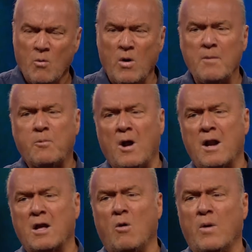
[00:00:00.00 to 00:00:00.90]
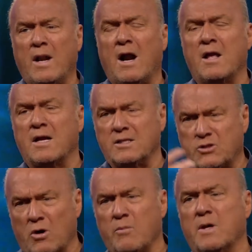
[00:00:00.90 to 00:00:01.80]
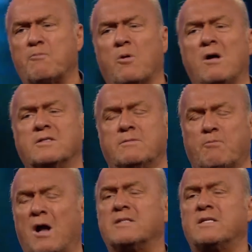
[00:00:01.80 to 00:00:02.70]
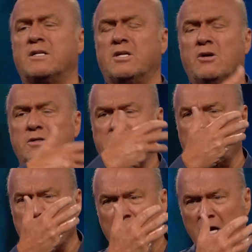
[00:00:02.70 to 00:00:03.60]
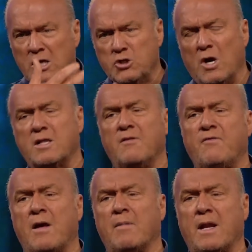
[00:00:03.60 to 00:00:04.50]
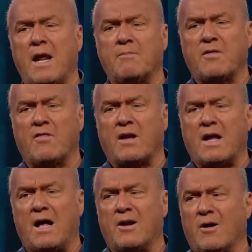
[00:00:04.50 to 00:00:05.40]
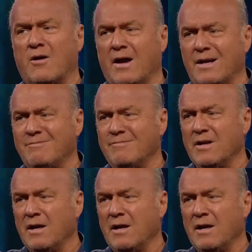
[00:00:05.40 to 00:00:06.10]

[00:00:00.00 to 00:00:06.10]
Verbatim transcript: One prodigal went out and consorted with prostitutes and drug the family name to the gutter and